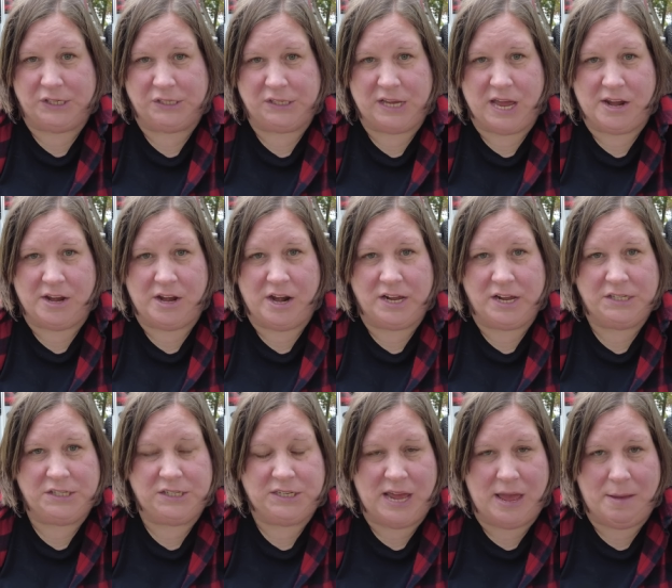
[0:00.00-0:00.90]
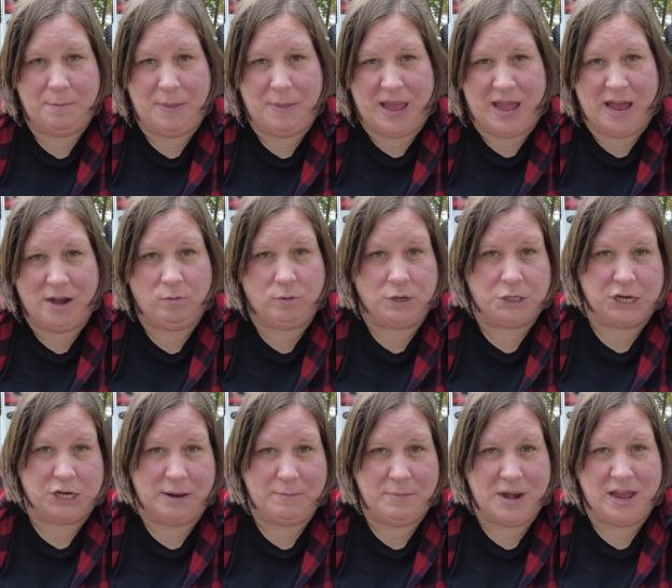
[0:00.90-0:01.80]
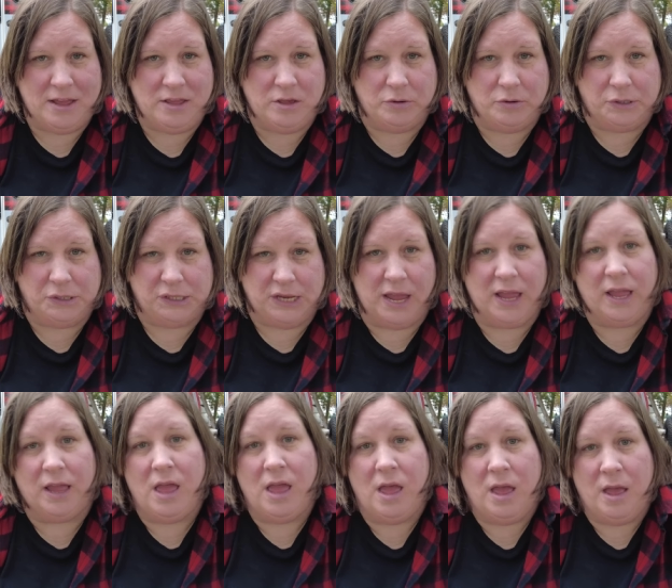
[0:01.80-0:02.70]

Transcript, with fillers: It's got a nice tent pad, which I'm not using,